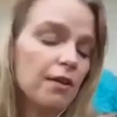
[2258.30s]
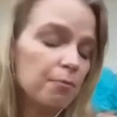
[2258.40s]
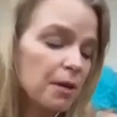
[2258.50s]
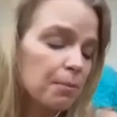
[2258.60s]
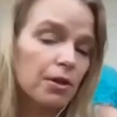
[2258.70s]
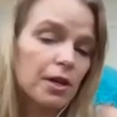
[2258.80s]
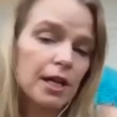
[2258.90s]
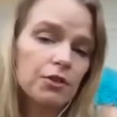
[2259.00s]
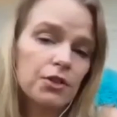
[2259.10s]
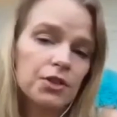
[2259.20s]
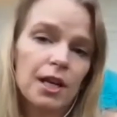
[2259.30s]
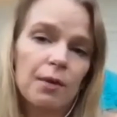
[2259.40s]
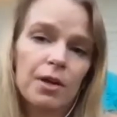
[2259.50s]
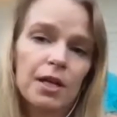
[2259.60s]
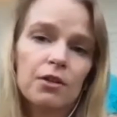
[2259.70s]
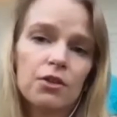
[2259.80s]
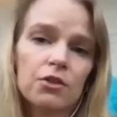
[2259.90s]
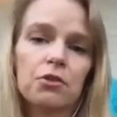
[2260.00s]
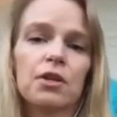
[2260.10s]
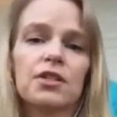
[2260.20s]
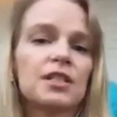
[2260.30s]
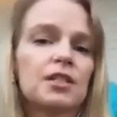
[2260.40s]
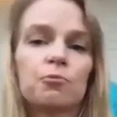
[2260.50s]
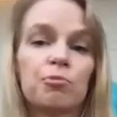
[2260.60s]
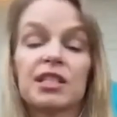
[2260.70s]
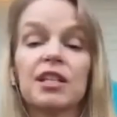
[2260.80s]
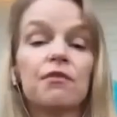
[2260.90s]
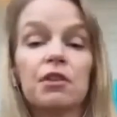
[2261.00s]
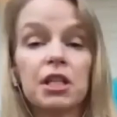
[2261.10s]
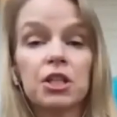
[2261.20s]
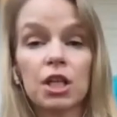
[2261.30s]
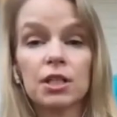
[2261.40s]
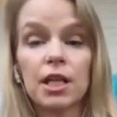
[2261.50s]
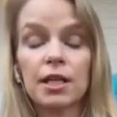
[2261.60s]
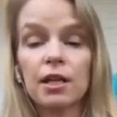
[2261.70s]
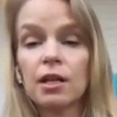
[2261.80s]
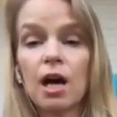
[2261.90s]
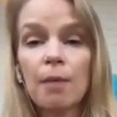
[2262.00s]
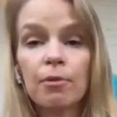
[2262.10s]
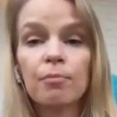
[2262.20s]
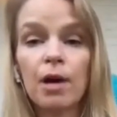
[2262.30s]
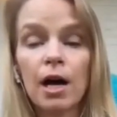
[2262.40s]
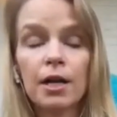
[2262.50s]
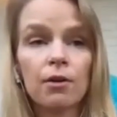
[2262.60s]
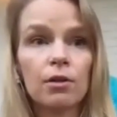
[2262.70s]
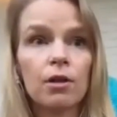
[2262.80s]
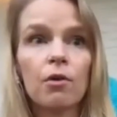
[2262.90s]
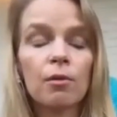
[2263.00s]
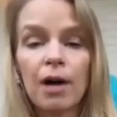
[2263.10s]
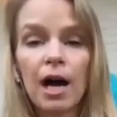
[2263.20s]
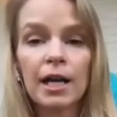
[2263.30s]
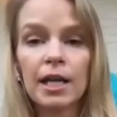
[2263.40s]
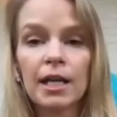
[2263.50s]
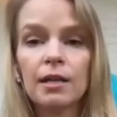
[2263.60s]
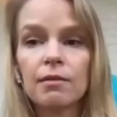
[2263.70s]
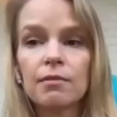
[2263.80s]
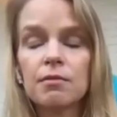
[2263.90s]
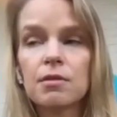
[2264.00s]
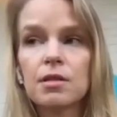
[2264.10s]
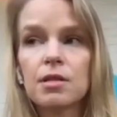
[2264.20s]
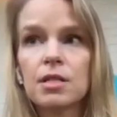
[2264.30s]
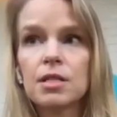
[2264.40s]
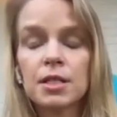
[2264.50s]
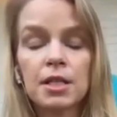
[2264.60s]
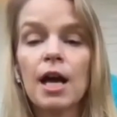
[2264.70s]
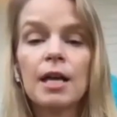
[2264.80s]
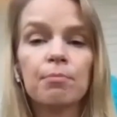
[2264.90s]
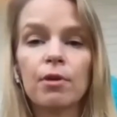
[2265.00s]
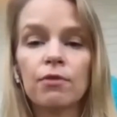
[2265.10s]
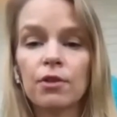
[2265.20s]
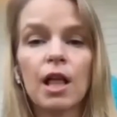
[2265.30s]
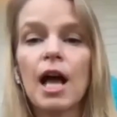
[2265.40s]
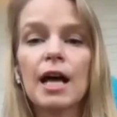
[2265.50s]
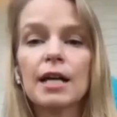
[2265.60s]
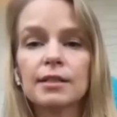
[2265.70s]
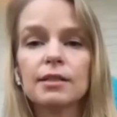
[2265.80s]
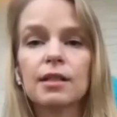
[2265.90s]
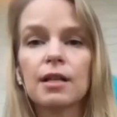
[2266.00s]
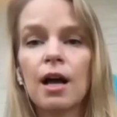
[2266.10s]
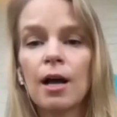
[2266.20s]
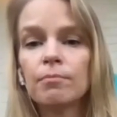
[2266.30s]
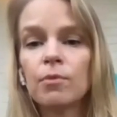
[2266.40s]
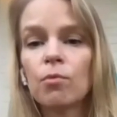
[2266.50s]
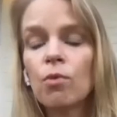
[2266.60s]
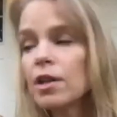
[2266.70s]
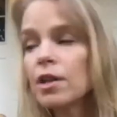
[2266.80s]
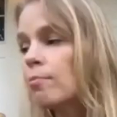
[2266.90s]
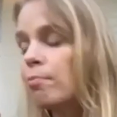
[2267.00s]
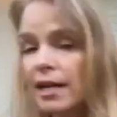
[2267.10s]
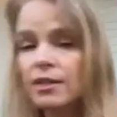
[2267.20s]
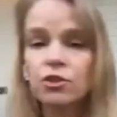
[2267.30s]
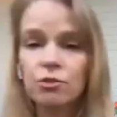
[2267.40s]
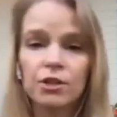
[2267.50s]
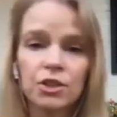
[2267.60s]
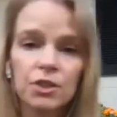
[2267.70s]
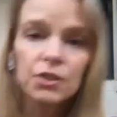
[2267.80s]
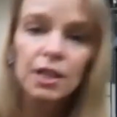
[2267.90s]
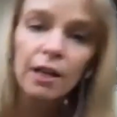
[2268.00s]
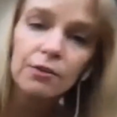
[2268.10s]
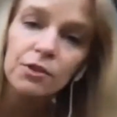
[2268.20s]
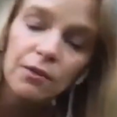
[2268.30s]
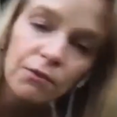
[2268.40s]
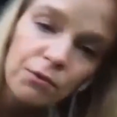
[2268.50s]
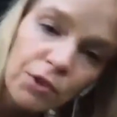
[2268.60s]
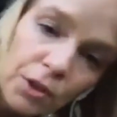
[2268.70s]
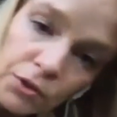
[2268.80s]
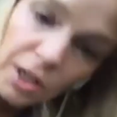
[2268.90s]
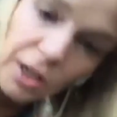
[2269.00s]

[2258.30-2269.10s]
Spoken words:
people are interested, we can just do specifically just like an upper body or a lower body type of class. One of the best stretches, and for those that are